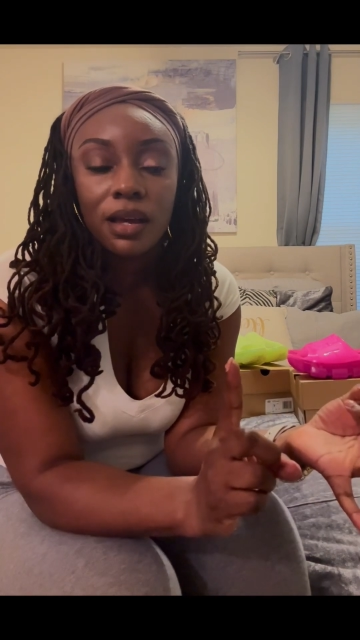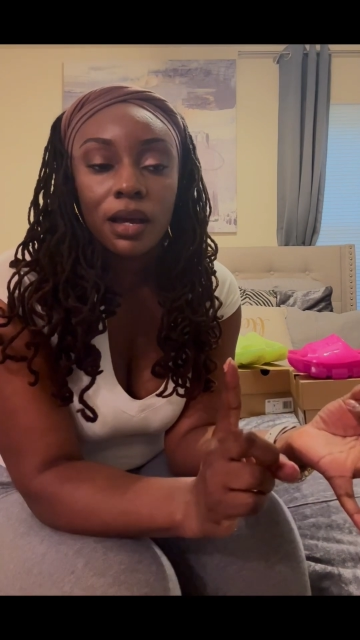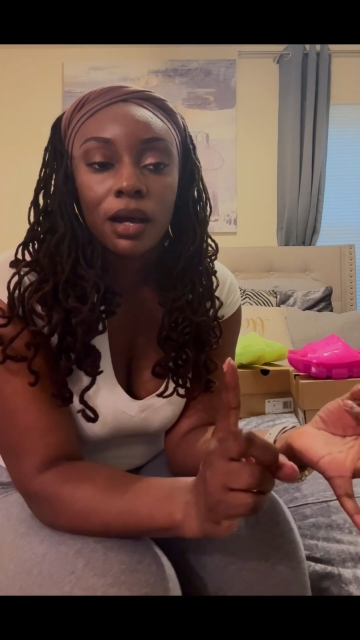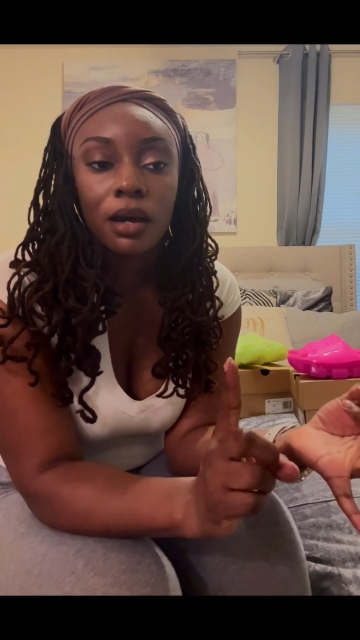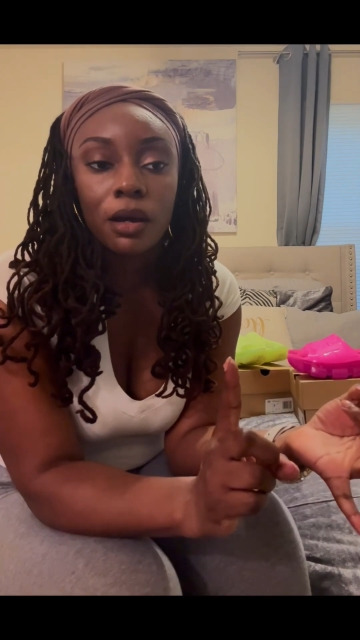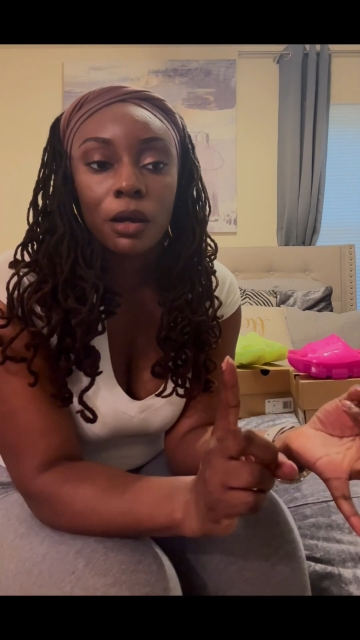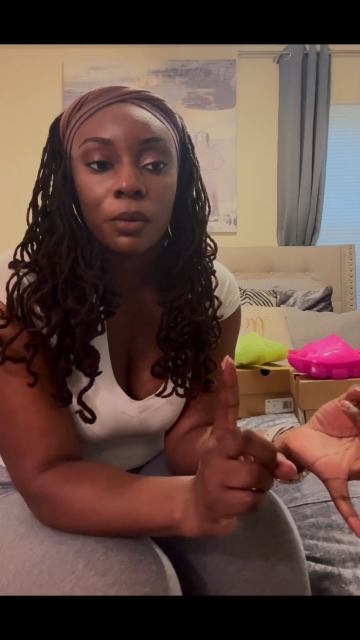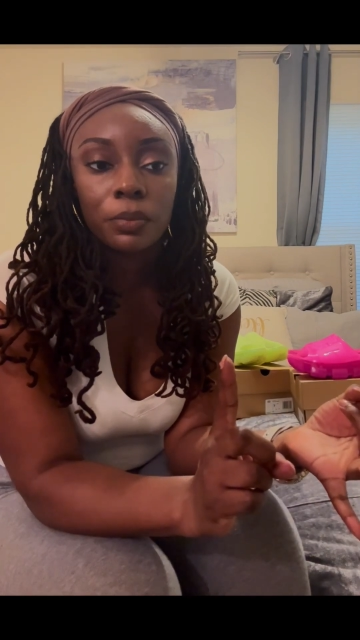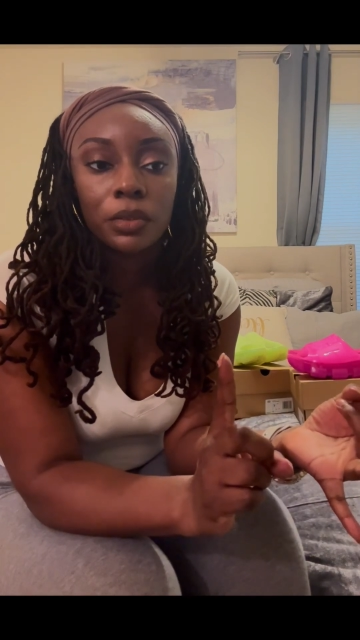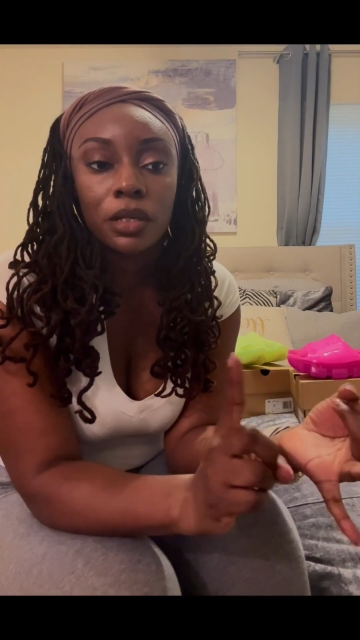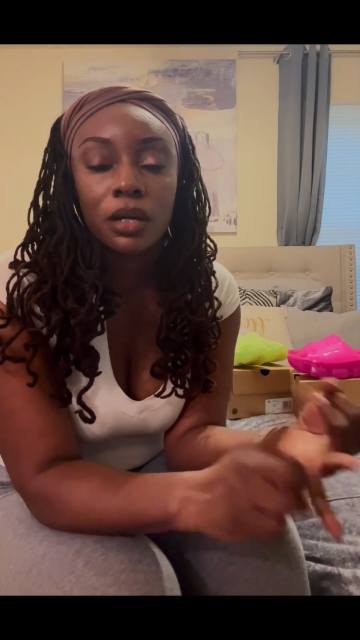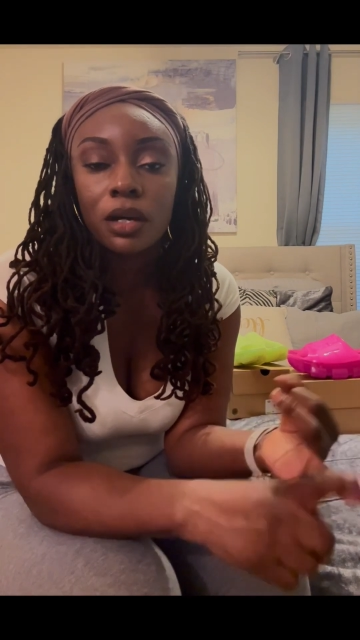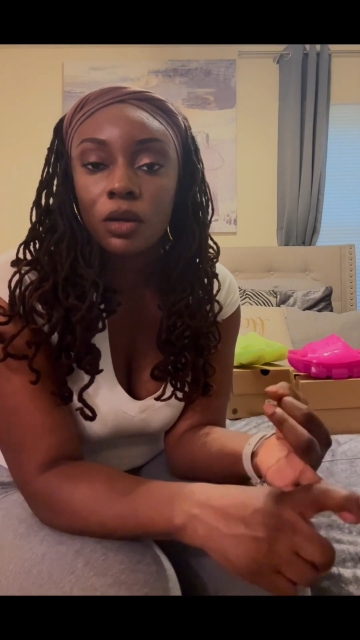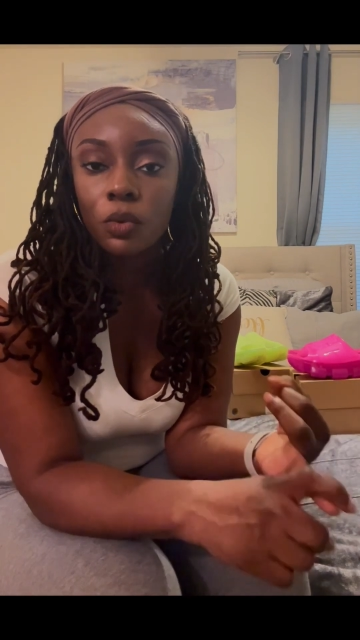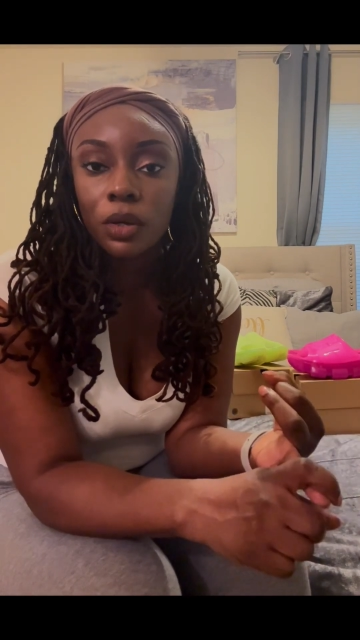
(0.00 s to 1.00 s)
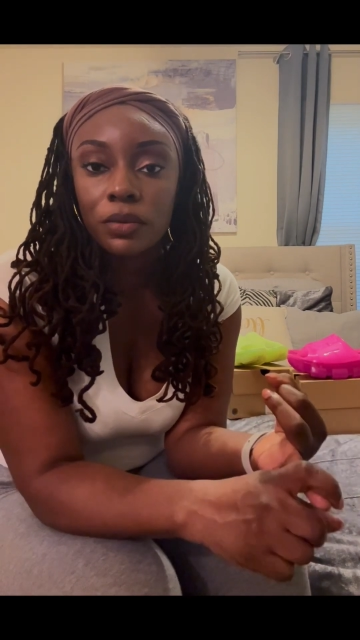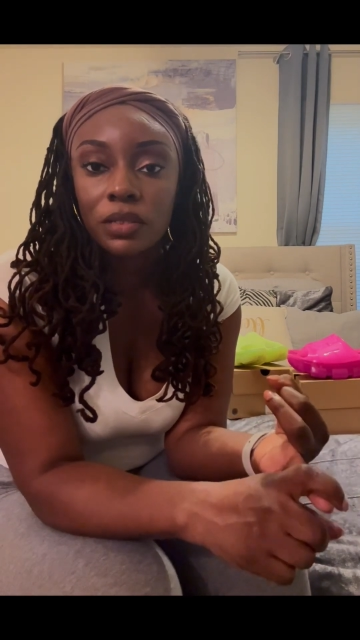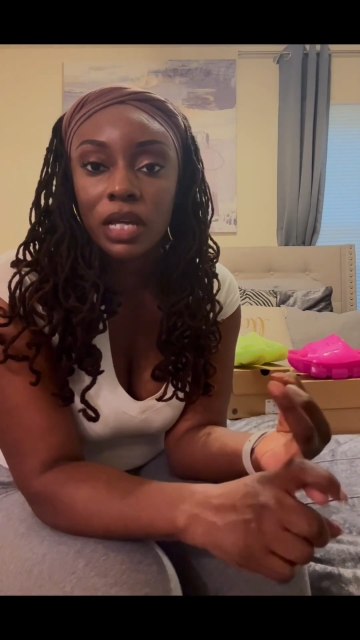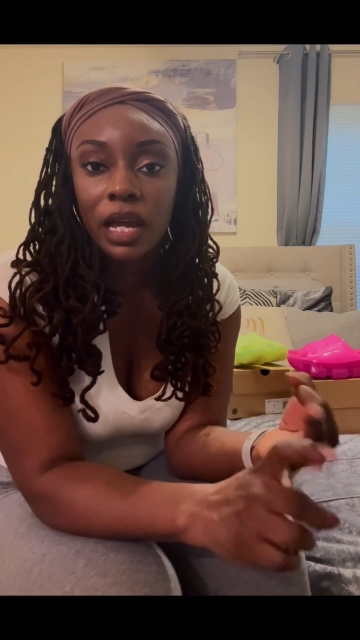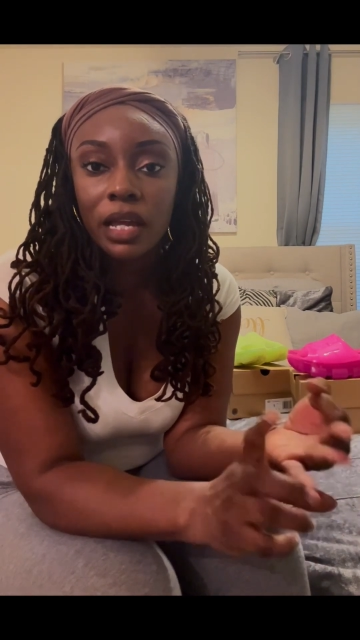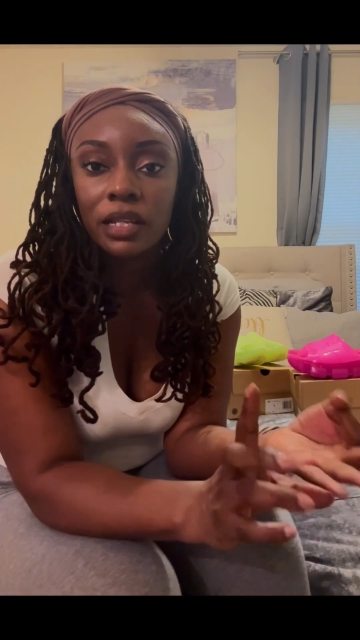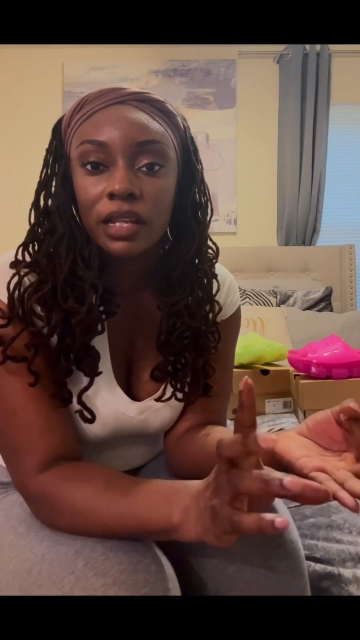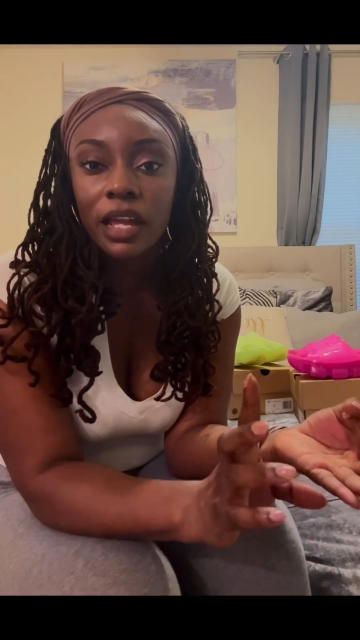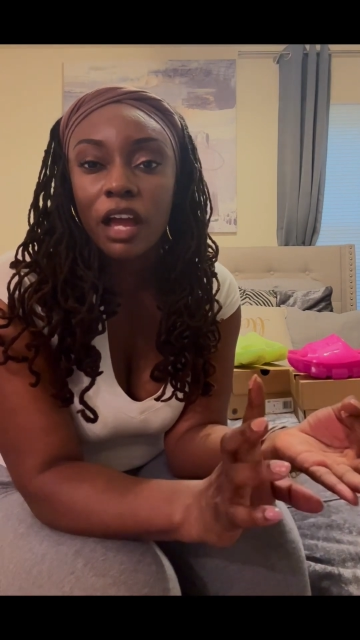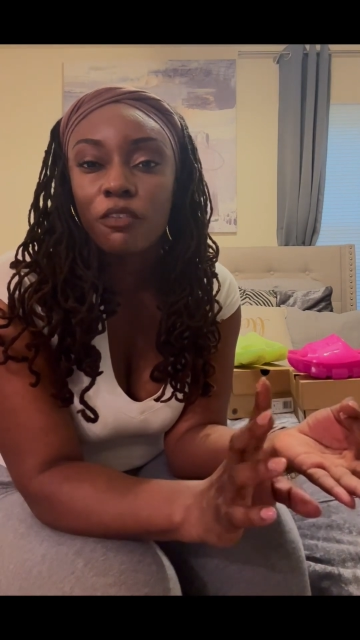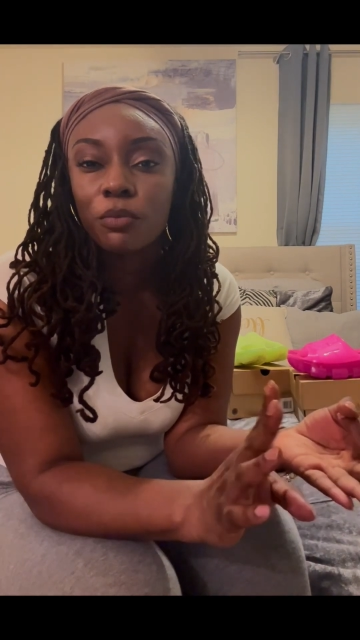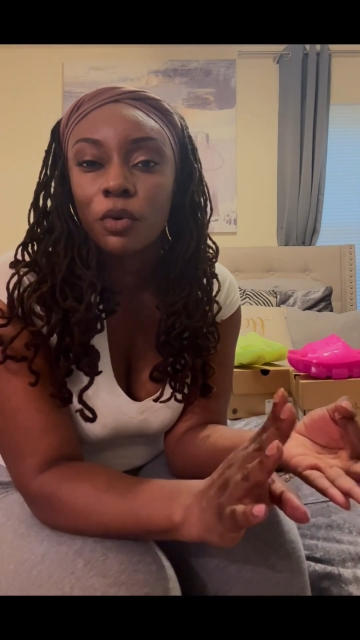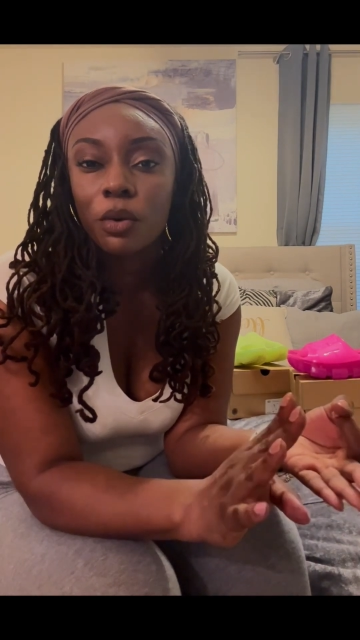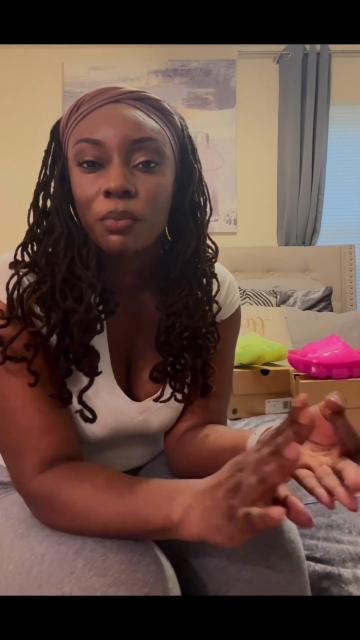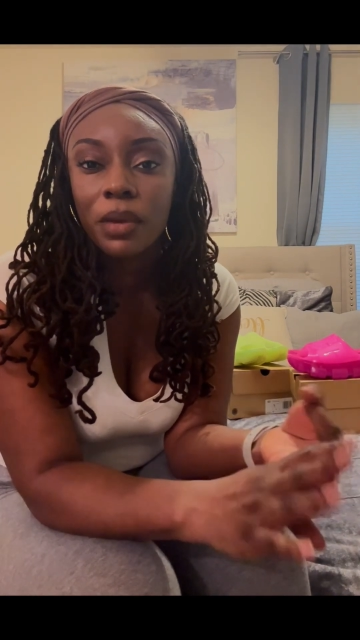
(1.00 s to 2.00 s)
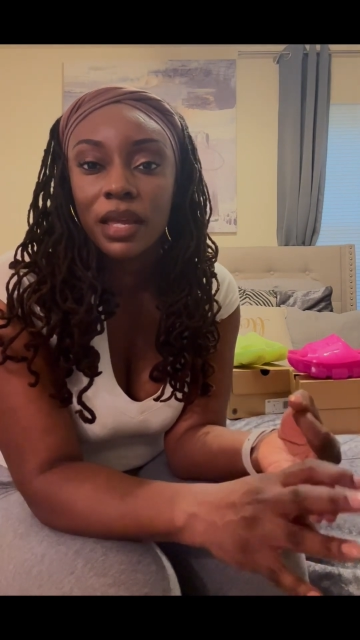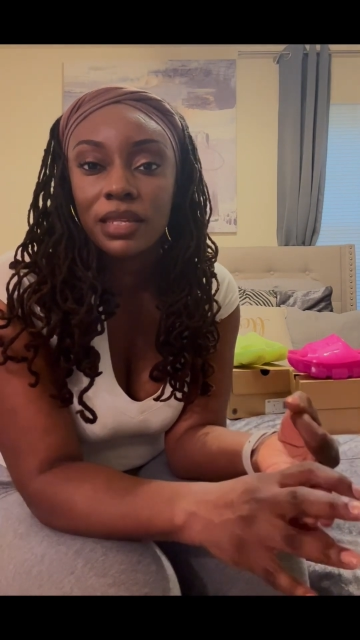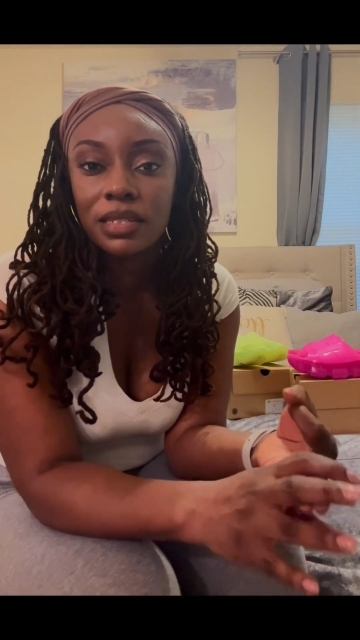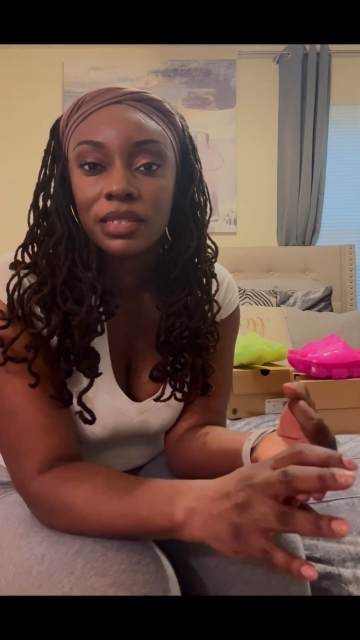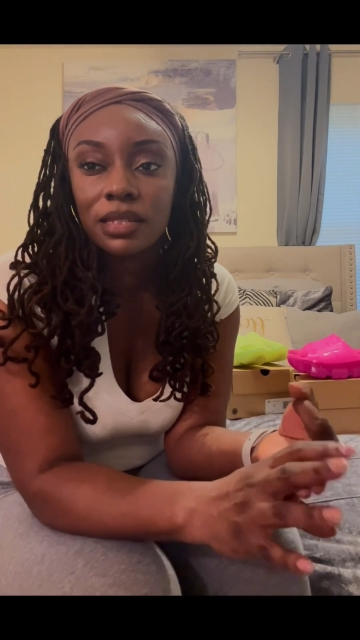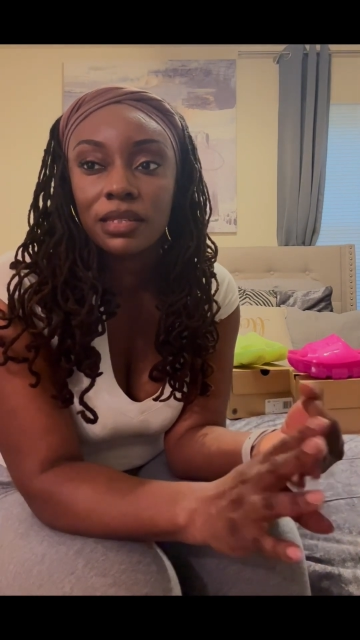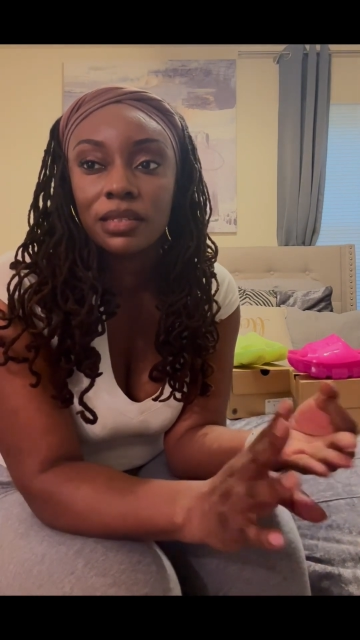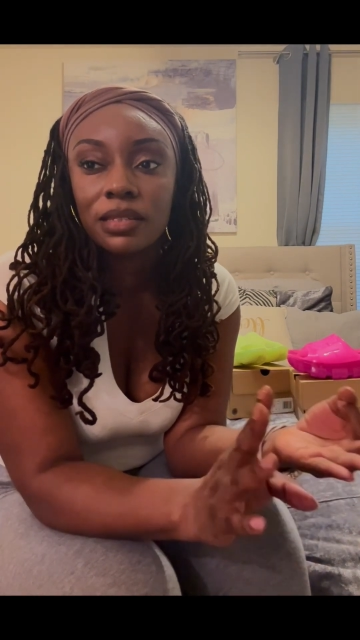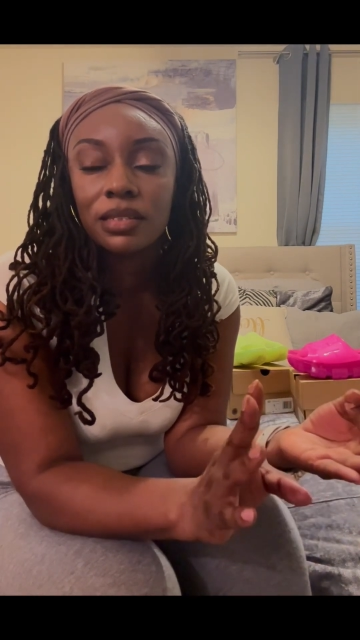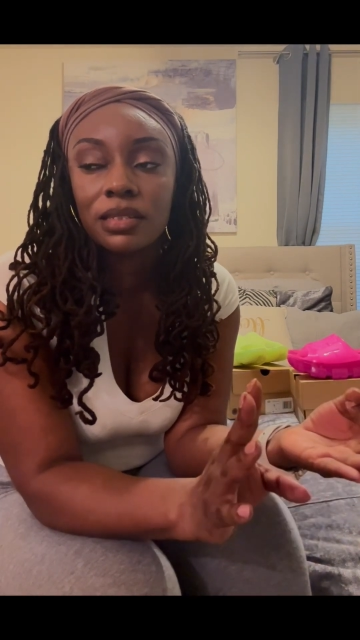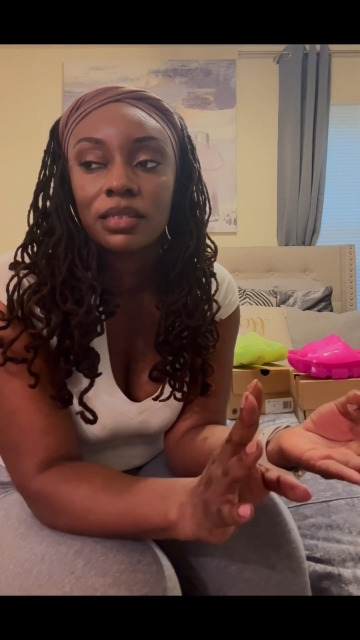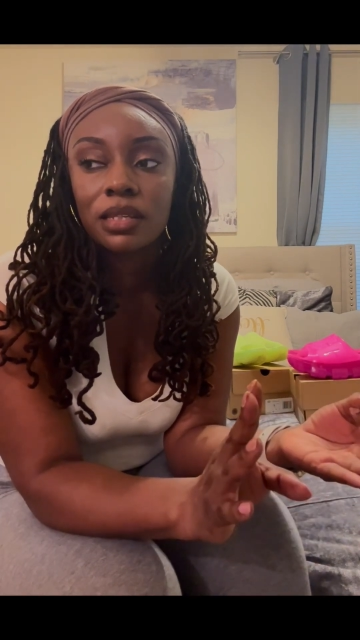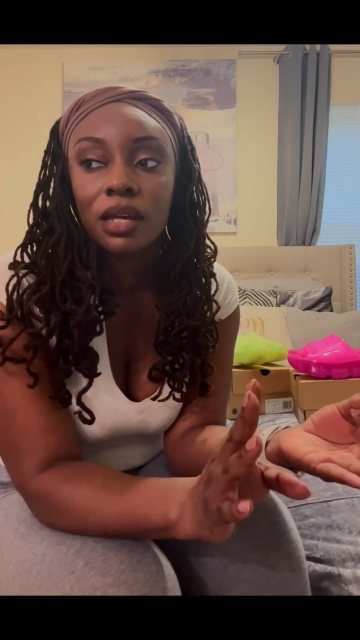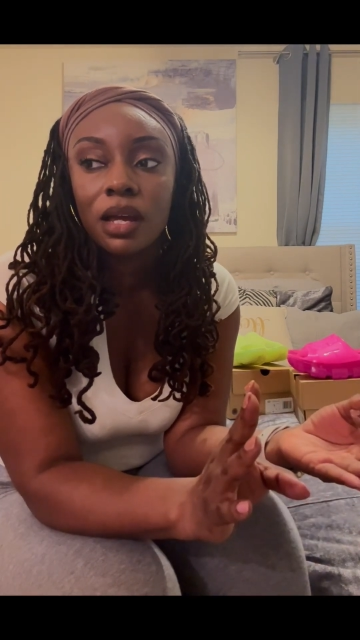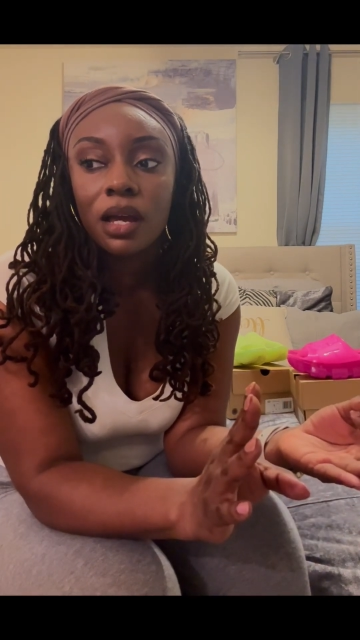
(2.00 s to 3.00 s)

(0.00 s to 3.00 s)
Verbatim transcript: um, the UGG website. They have them on Macy's.